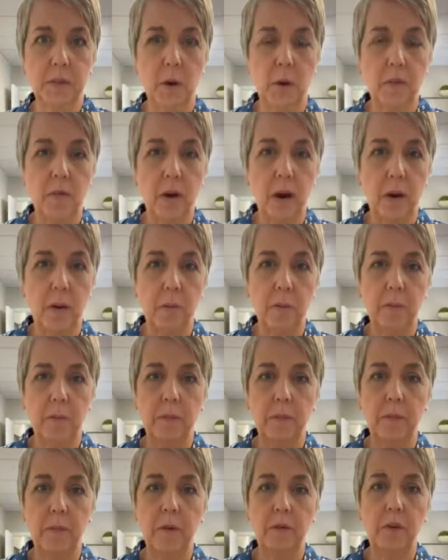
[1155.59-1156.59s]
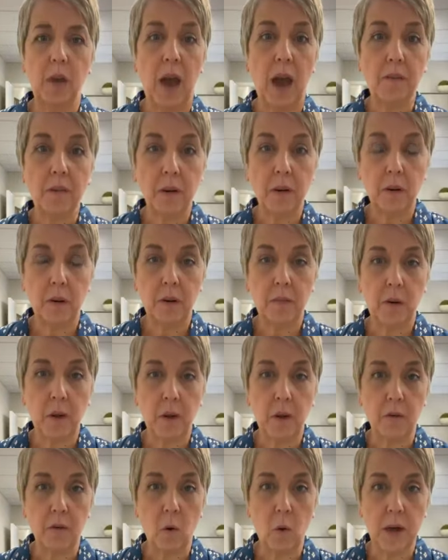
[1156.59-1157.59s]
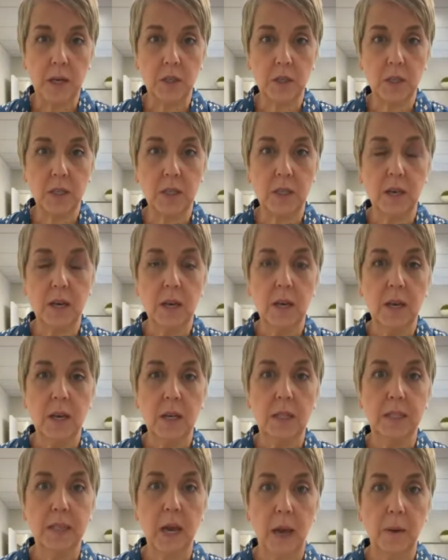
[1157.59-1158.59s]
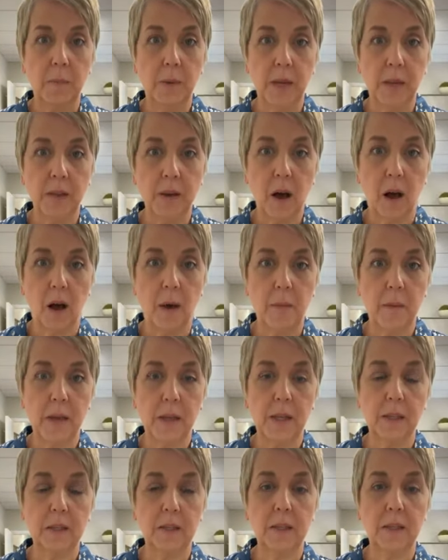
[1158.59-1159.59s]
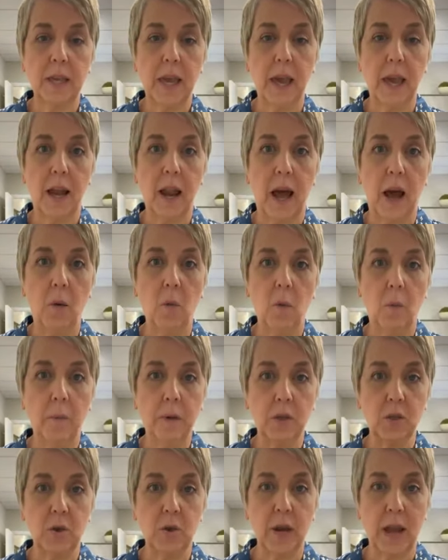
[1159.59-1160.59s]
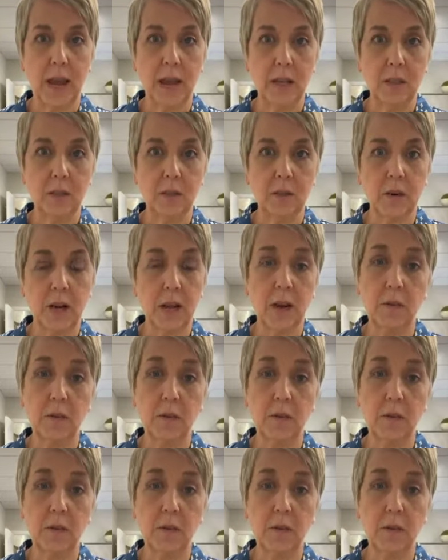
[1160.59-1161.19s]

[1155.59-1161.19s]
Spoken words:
So if you have a question, type it in the comments, and I will be sure to answer it.